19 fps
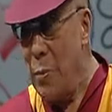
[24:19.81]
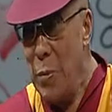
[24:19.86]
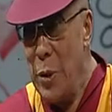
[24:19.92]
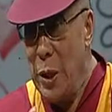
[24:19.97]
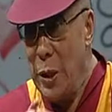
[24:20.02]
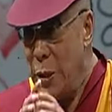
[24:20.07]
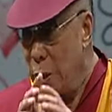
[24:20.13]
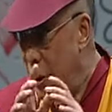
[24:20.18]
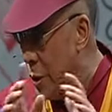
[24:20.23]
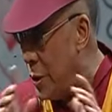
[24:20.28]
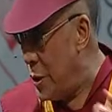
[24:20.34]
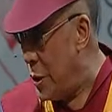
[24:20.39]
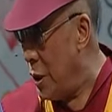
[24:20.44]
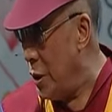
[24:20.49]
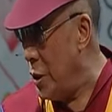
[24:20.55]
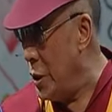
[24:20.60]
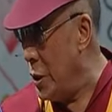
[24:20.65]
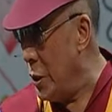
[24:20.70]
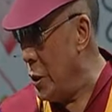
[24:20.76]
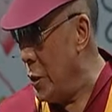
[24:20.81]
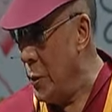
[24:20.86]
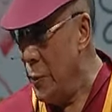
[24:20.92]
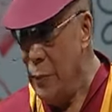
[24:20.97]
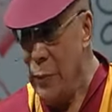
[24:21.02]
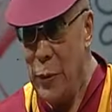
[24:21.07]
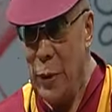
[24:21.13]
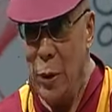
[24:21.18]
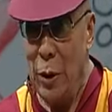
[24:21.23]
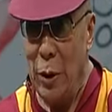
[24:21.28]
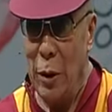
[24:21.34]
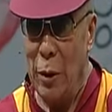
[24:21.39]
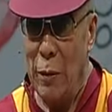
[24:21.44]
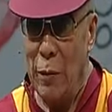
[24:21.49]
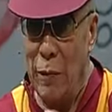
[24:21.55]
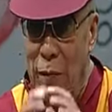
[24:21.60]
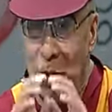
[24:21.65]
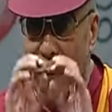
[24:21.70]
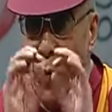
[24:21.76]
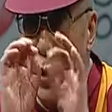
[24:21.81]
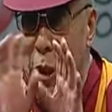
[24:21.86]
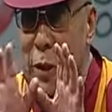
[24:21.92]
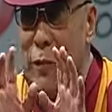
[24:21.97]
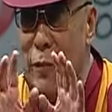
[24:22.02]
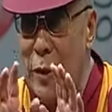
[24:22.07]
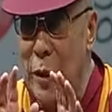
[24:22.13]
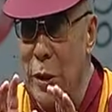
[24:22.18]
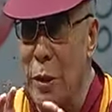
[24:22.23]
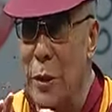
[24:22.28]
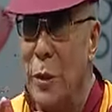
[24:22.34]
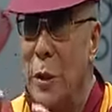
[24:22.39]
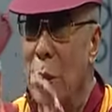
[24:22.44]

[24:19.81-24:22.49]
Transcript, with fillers: make distinction, uh, forgiveness